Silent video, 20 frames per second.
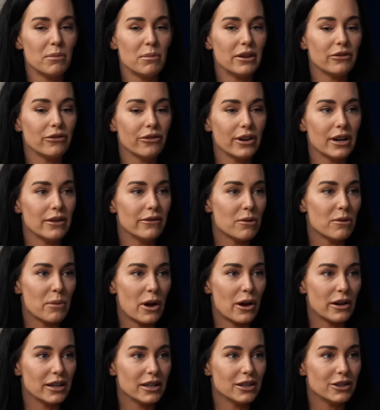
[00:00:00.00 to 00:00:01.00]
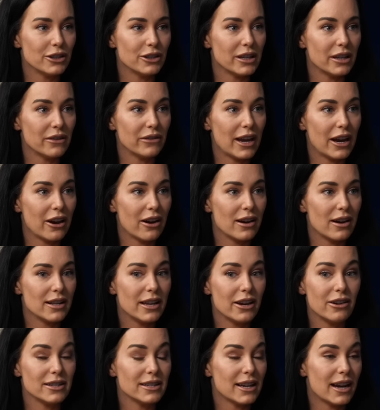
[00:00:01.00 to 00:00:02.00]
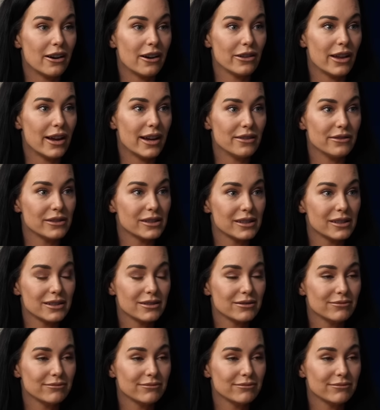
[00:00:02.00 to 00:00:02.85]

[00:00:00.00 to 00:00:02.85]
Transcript: be free of the bondage that they've carried their entire lives.